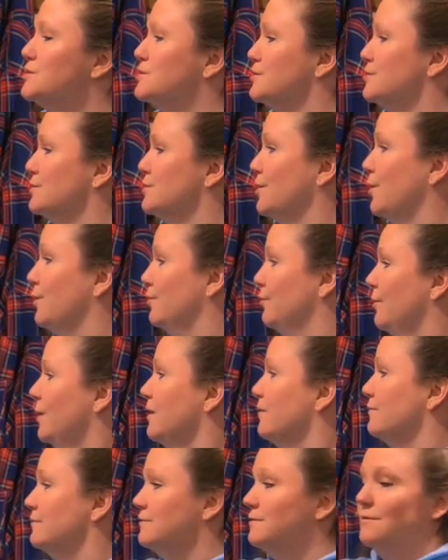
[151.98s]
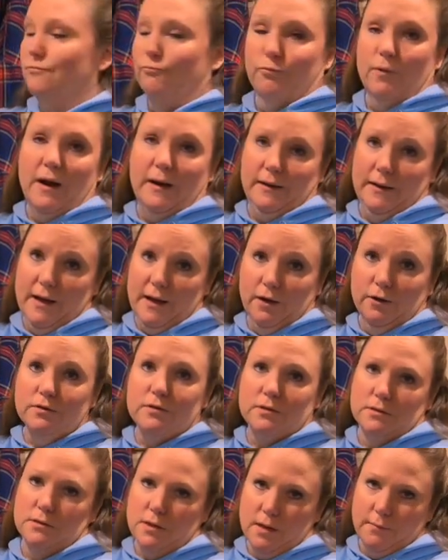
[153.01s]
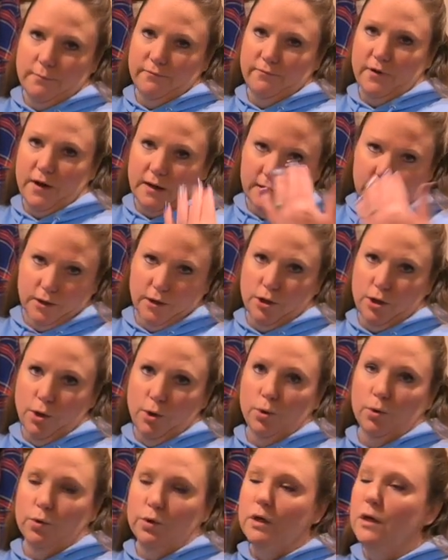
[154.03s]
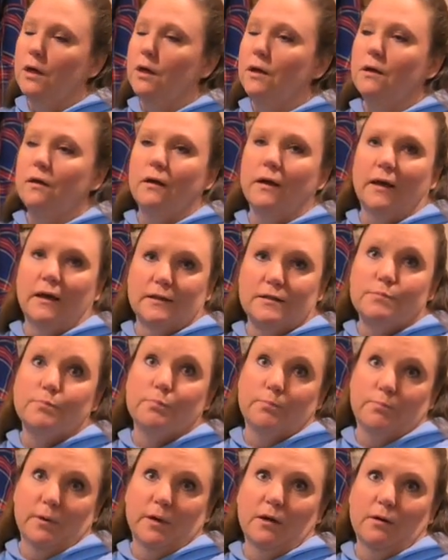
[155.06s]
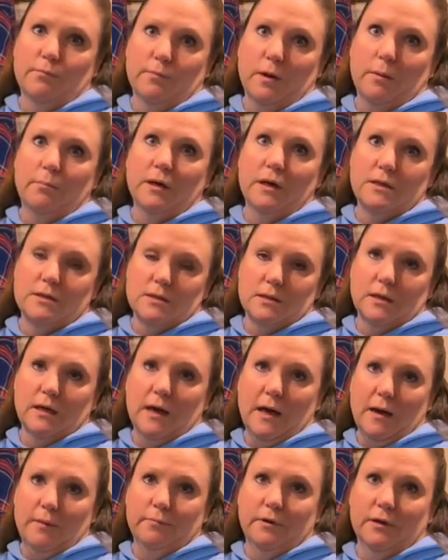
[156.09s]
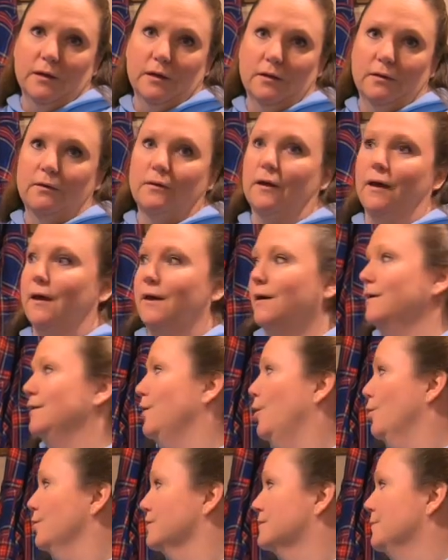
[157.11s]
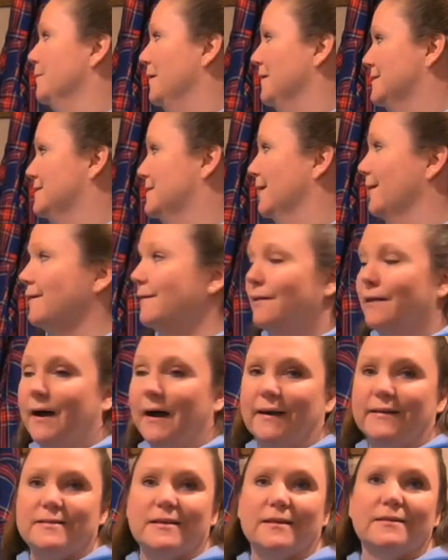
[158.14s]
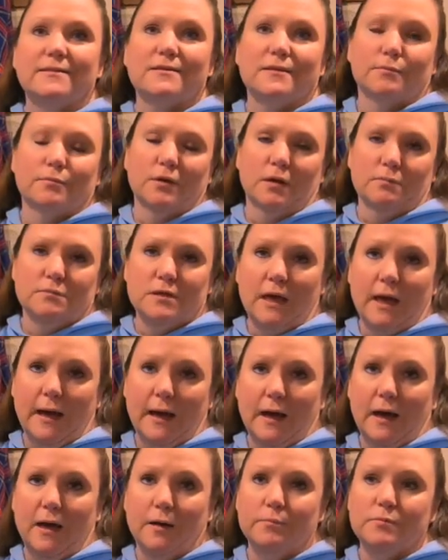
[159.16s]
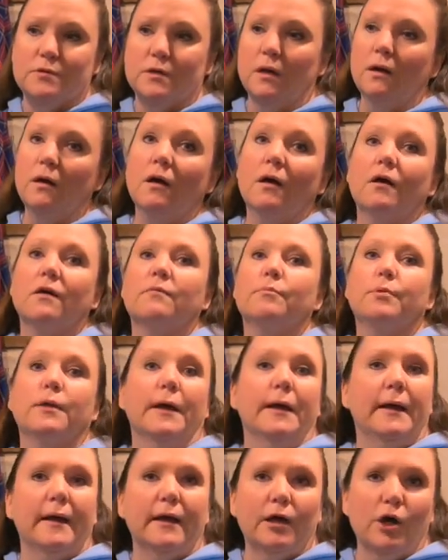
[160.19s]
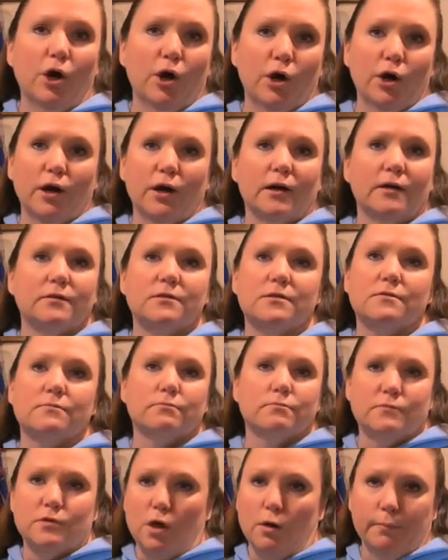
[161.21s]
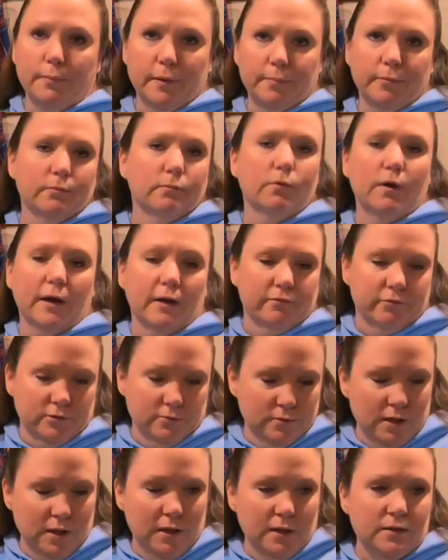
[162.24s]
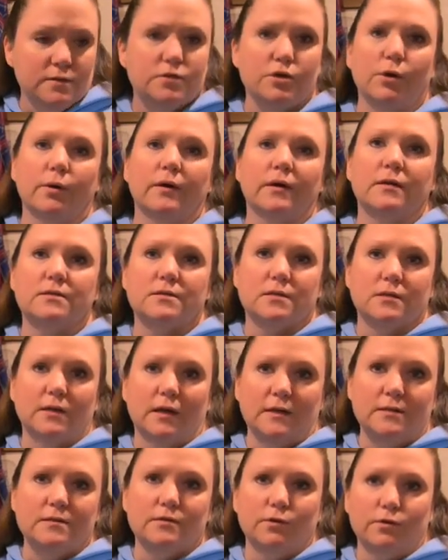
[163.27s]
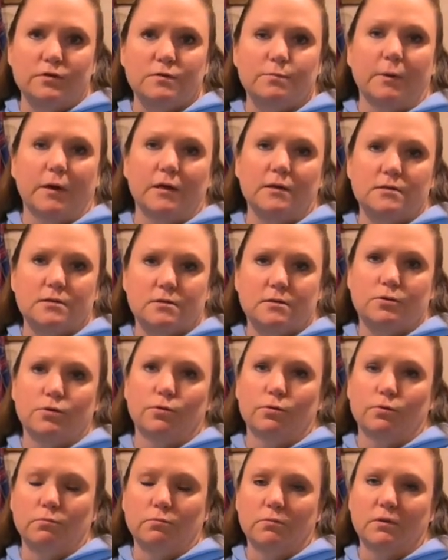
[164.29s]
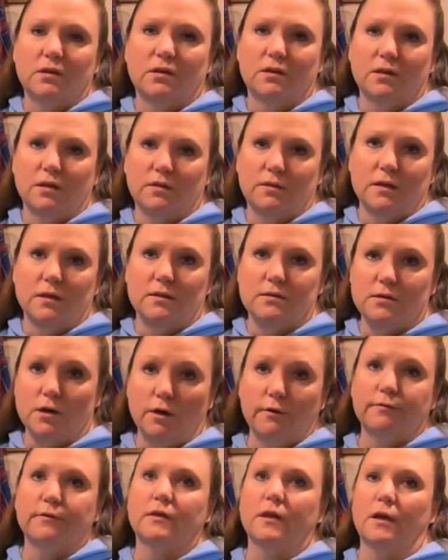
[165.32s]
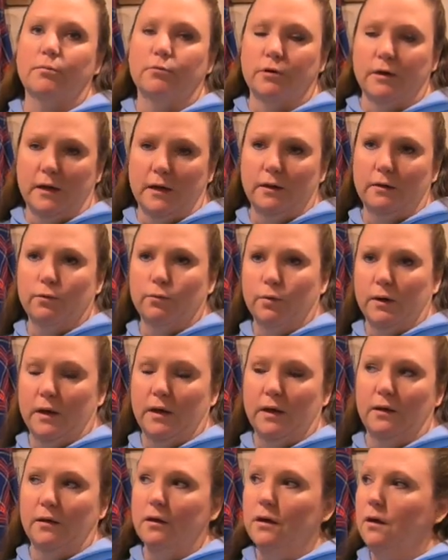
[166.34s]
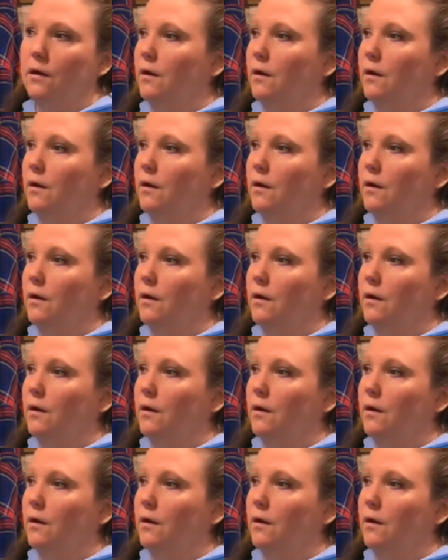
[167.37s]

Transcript: So right now, since I'm fighting a cold, it's become my medicine cabinet. It holds my sunglasses, sometimes caps, playing cards, salt and pepper, whatever. So it's a nice little space to get things off the table and out of the way.